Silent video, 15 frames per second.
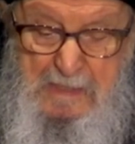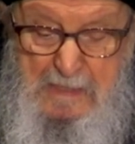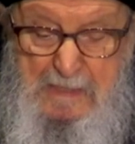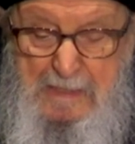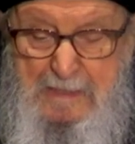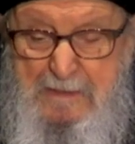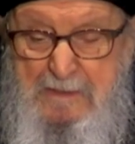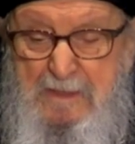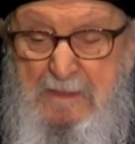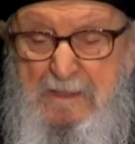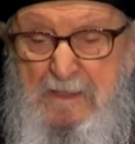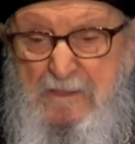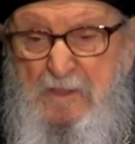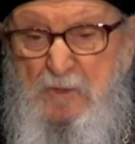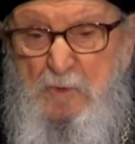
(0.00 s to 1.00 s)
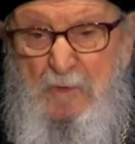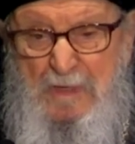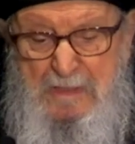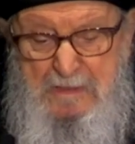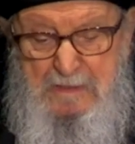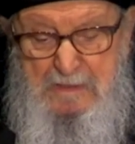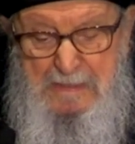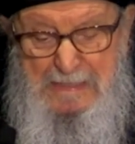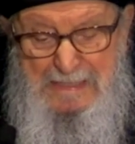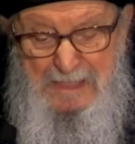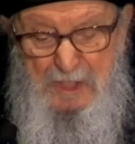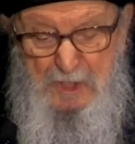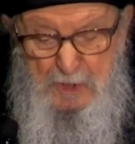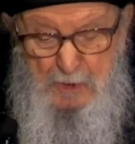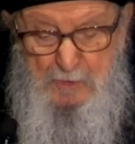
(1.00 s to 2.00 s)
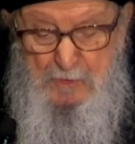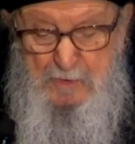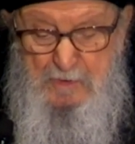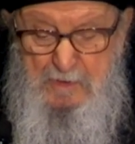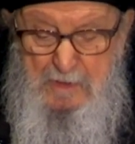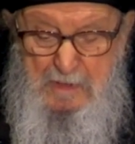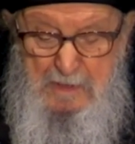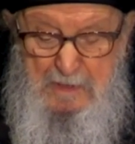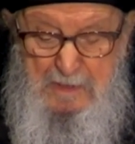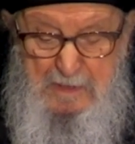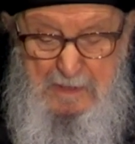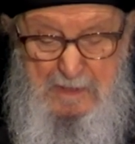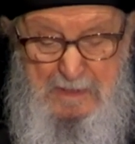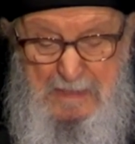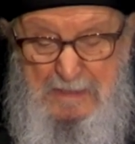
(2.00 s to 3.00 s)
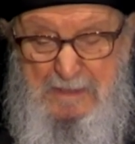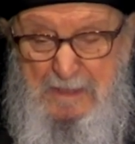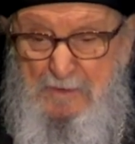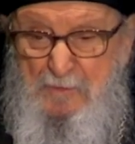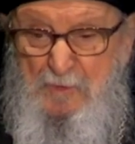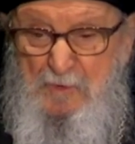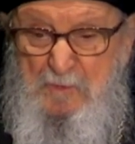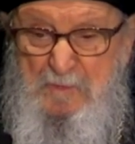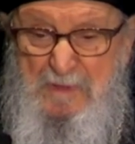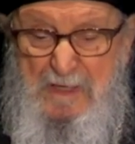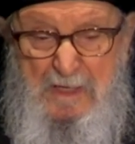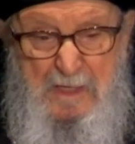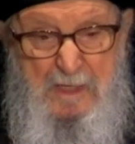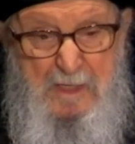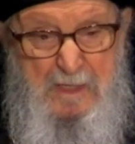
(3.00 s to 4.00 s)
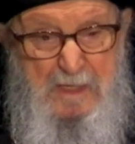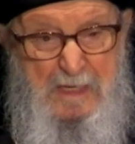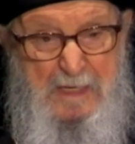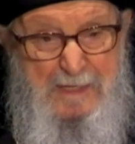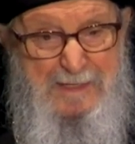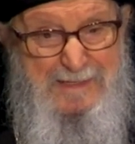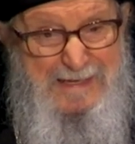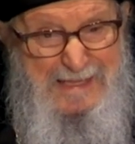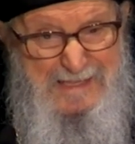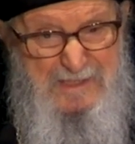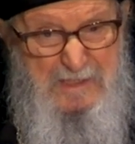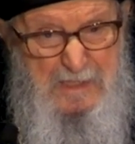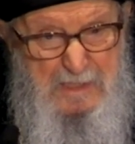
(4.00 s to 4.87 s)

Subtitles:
And this is why I thought that it would be a nice